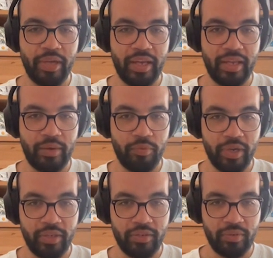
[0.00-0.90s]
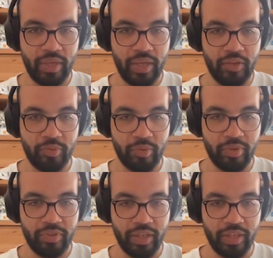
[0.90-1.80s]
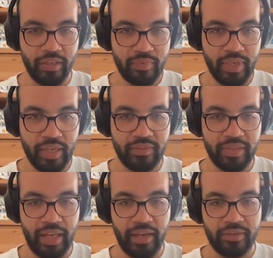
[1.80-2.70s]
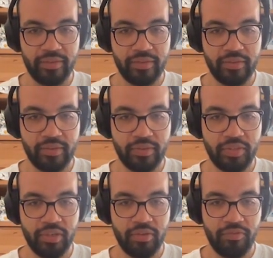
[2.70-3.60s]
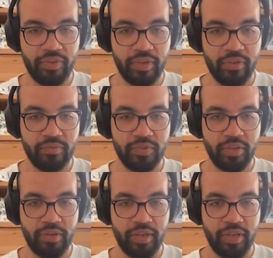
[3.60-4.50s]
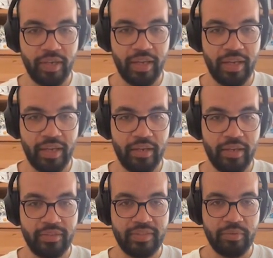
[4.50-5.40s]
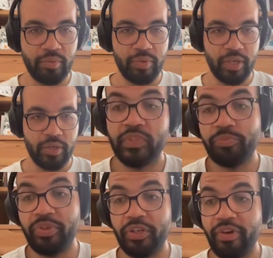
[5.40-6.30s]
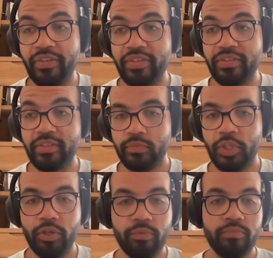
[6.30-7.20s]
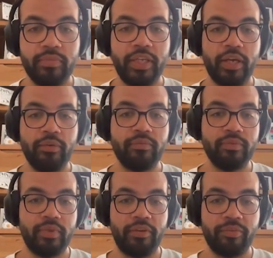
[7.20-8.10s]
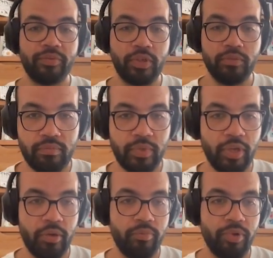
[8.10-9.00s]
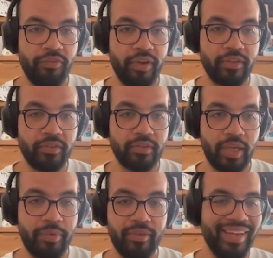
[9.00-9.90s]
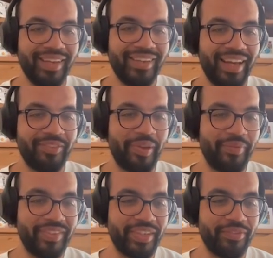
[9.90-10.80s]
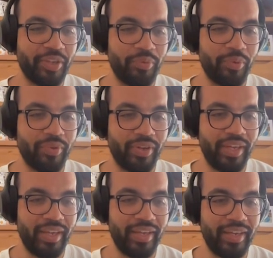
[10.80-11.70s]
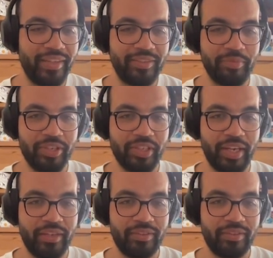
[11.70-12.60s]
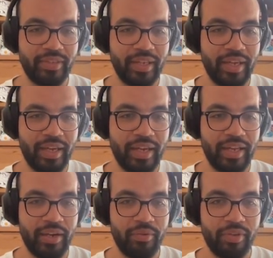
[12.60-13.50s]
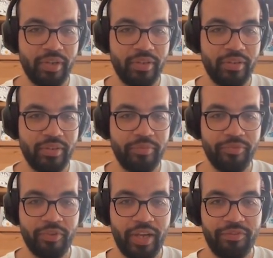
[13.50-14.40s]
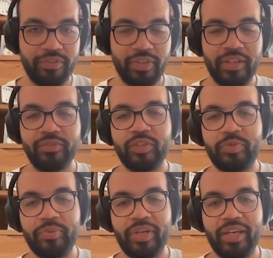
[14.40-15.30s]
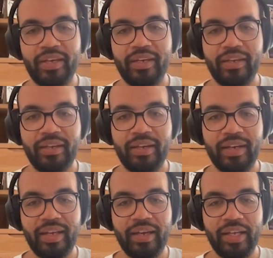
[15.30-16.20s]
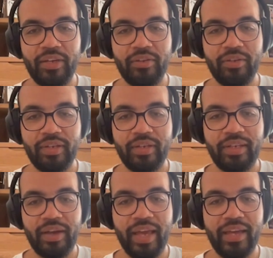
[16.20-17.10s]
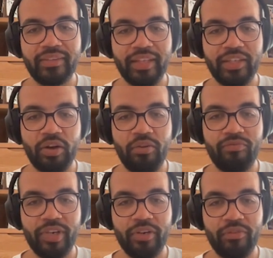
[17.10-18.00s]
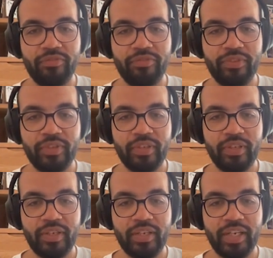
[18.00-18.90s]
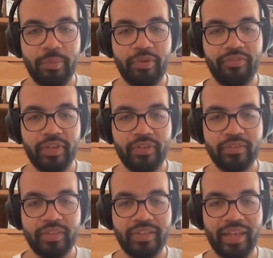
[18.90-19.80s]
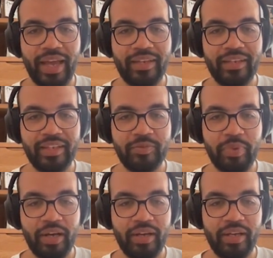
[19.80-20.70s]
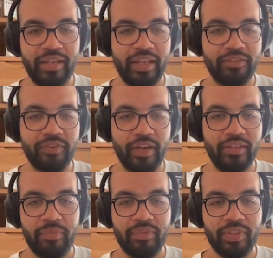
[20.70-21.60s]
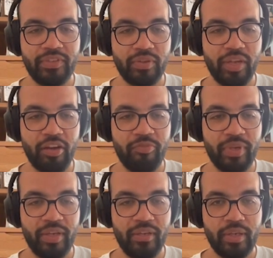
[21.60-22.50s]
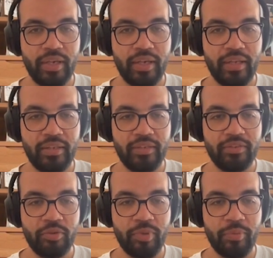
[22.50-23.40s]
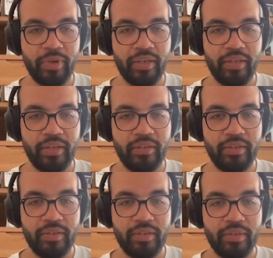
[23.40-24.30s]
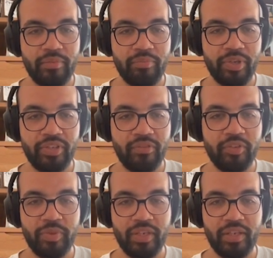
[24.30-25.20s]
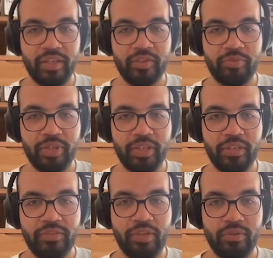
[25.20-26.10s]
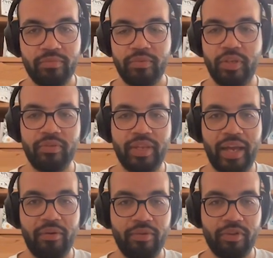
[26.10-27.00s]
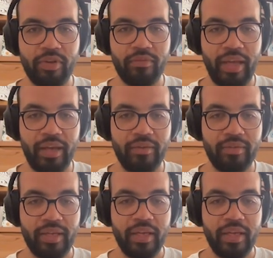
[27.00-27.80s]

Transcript: And then what I can do here is probably just get the select, generate fill, generate it, and then let's see what we got. Pretty crazy, isn't it? Cool, there you go. Everyone's gone. There you go, perfect. I mean, couldn't ask better myself. So what we've got here is merge layers, and now we've got before and after. So there's all these people here, and now they're gone. Now AI's gotten rid of a couple of things. It's added this bar here, that's fine. So there's no curve bit here, and there's no bit behind here. But generally speaking, it's pretty good. So, now I've got that.